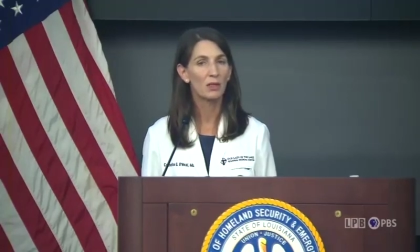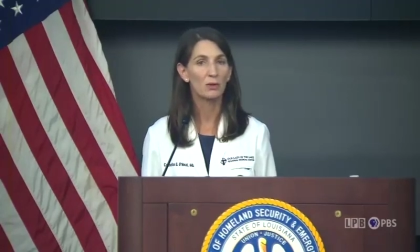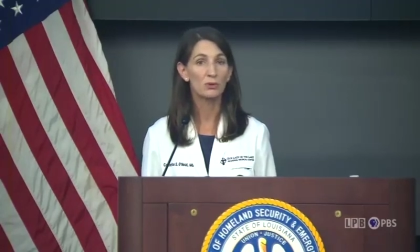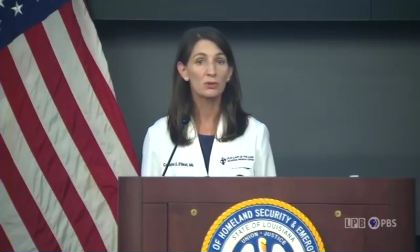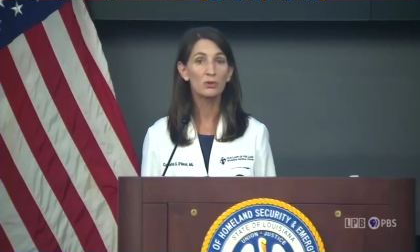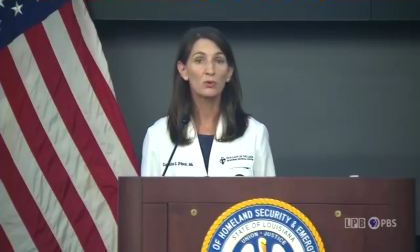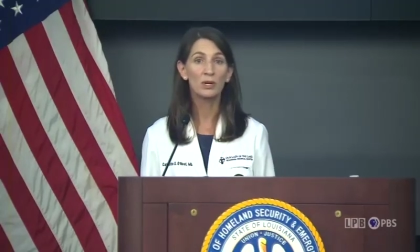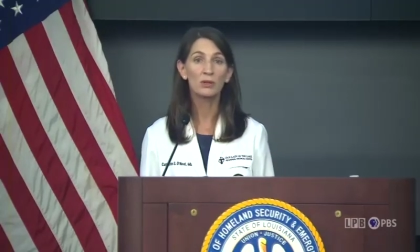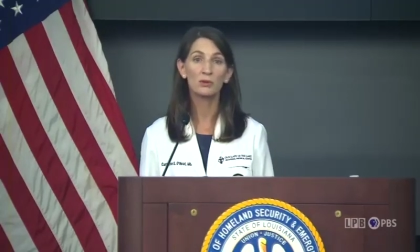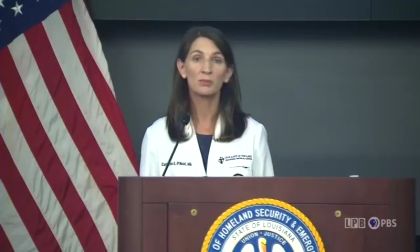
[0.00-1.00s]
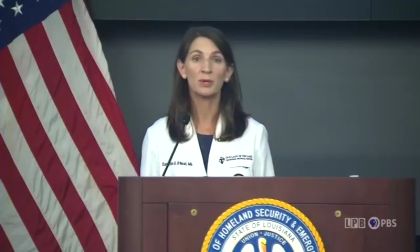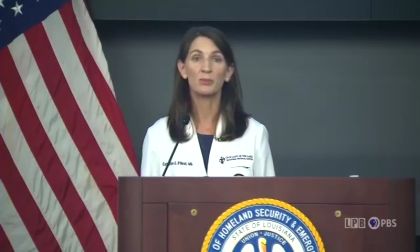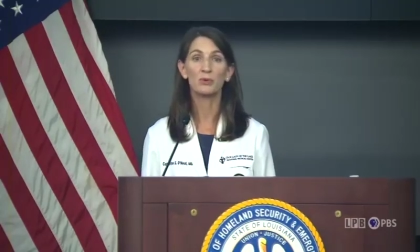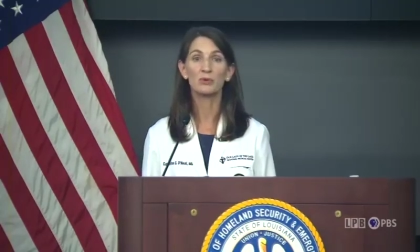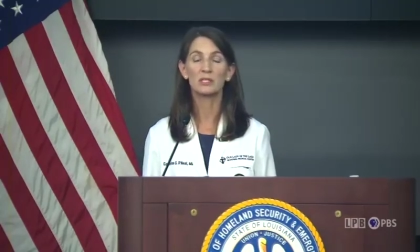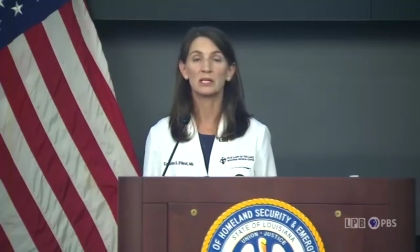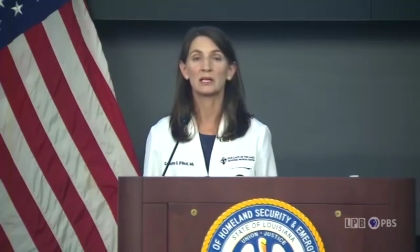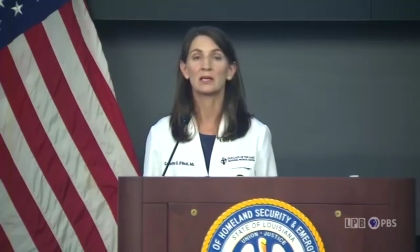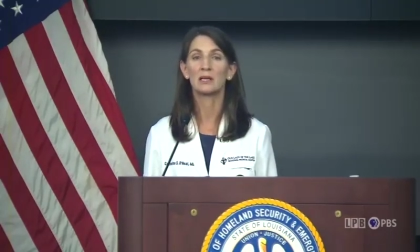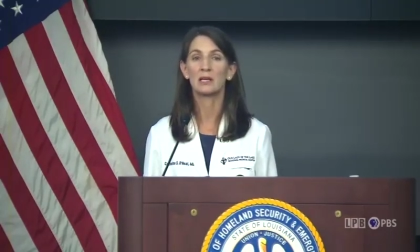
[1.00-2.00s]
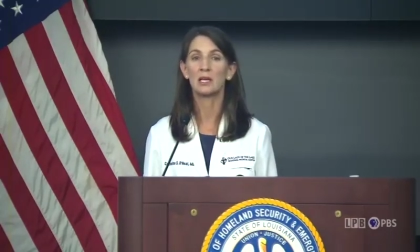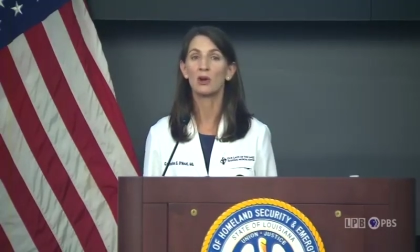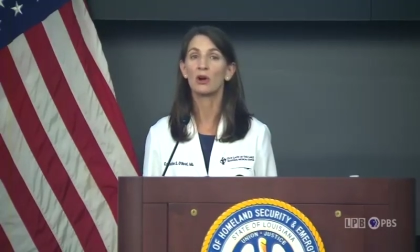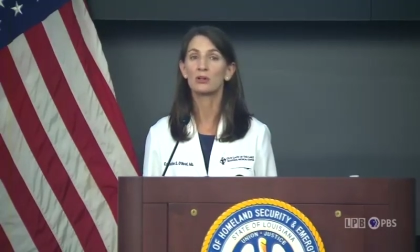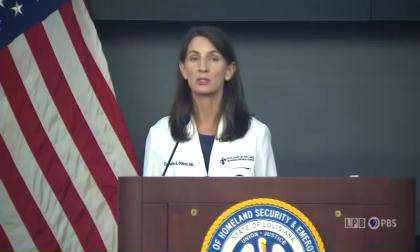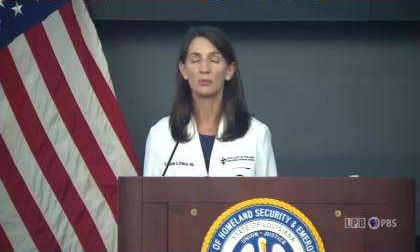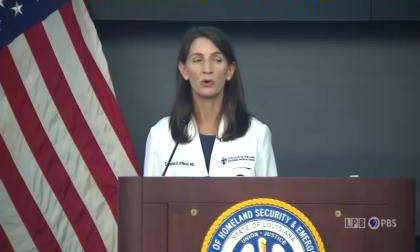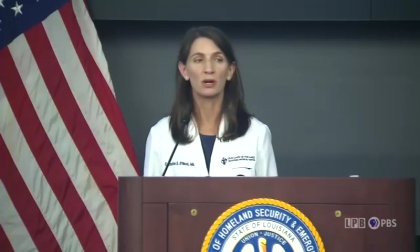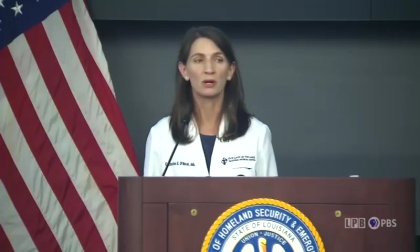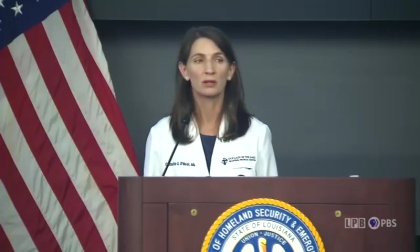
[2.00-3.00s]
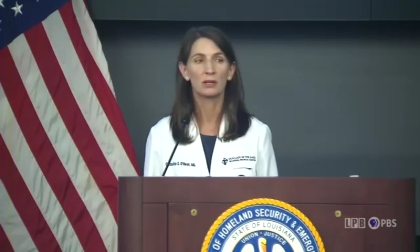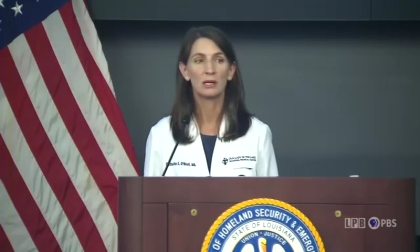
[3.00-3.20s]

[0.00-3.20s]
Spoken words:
Those are 23 people sitting in an ER somewhere.